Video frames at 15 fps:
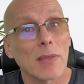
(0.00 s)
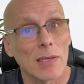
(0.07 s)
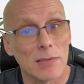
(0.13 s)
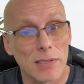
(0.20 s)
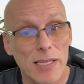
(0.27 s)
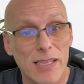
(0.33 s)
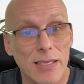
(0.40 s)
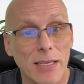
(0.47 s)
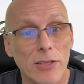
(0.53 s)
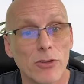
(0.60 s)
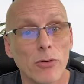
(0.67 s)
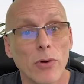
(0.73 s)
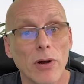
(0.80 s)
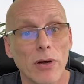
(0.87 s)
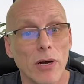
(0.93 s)
listening
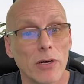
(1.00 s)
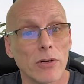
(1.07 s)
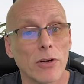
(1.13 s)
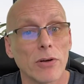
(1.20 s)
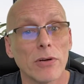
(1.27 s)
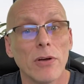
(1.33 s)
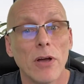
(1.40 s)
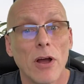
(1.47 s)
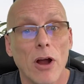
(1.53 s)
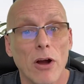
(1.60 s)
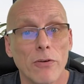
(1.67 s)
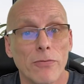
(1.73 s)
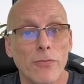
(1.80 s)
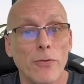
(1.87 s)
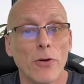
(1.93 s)
to our hunger,
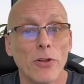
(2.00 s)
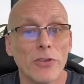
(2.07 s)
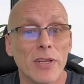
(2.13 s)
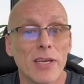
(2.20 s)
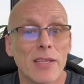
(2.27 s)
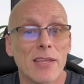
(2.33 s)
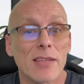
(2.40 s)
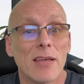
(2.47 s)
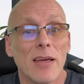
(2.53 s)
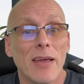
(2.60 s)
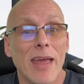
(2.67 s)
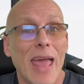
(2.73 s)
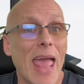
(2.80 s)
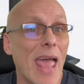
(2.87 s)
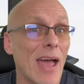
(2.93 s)
our fullness,
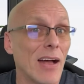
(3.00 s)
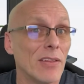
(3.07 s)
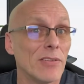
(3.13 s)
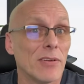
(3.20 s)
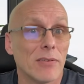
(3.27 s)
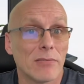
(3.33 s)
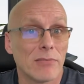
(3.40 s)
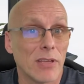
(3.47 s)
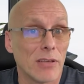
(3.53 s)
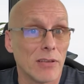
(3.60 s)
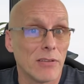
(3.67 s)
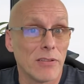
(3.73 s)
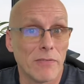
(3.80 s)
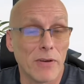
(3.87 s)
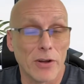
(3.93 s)
and
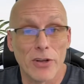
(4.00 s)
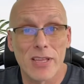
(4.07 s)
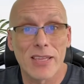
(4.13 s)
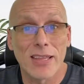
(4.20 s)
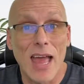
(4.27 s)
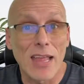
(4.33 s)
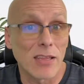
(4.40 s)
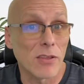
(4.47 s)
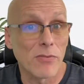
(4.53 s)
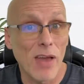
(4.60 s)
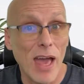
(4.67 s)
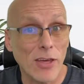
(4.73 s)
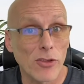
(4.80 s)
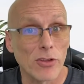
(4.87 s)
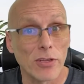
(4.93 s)
the various
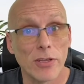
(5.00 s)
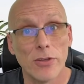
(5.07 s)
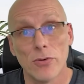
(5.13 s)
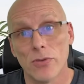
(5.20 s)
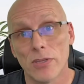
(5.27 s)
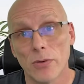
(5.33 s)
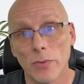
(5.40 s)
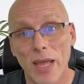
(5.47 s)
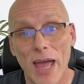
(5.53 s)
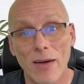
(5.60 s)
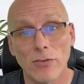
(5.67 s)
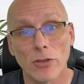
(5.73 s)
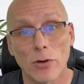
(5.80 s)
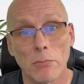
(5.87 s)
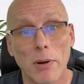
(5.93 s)
satisfaction cues that we have
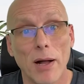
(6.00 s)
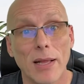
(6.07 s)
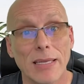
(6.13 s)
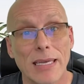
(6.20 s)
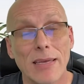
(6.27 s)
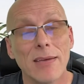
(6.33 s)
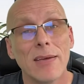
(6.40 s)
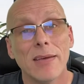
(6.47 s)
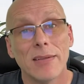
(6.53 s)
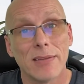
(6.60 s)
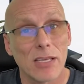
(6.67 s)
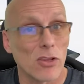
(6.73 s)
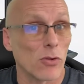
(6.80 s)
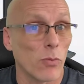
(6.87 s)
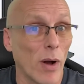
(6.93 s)
in our body.
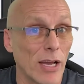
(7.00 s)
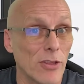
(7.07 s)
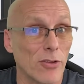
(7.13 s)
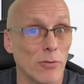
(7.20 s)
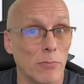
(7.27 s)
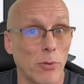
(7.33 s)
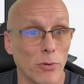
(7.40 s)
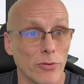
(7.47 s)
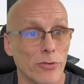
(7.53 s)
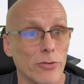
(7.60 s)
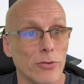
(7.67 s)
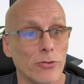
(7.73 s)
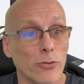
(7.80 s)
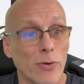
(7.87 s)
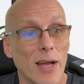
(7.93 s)
This is why it's so important to
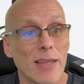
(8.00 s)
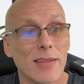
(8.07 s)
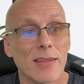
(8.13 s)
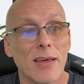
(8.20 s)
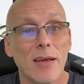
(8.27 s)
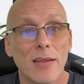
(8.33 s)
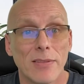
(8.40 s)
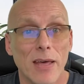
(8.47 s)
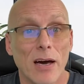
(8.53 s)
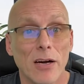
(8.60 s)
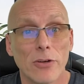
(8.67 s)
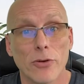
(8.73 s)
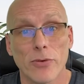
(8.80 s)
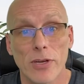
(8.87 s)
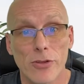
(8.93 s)
address the
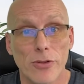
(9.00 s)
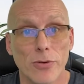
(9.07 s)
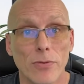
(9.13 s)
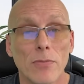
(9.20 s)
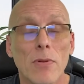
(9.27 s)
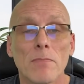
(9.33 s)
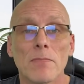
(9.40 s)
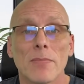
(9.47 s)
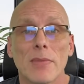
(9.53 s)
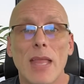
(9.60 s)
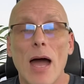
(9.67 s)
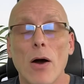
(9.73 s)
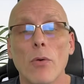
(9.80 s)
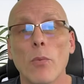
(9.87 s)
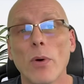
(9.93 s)
hunger issue.
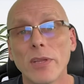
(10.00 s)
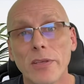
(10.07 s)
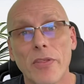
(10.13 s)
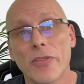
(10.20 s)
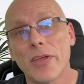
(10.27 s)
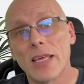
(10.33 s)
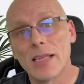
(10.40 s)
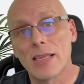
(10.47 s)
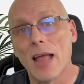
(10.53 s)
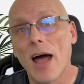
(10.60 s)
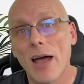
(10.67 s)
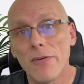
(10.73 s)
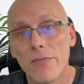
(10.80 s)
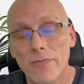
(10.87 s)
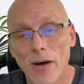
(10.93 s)
Now, one of the things that
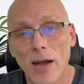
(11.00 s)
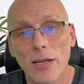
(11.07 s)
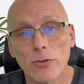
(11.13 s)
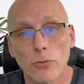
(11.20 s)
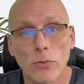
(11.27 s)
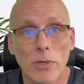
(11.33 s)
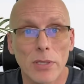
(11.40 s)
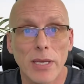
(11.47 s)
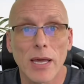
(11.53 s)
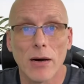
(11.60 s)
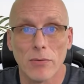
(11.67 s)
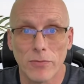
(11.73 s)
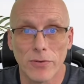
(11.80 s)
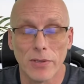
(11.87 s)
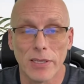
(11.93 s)
I find really
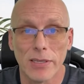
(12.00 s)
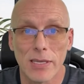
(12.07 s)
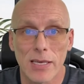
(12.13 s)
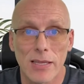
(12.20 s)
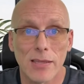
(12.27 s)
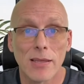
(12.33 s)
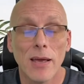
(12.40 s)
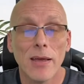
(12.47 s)
helpful in this,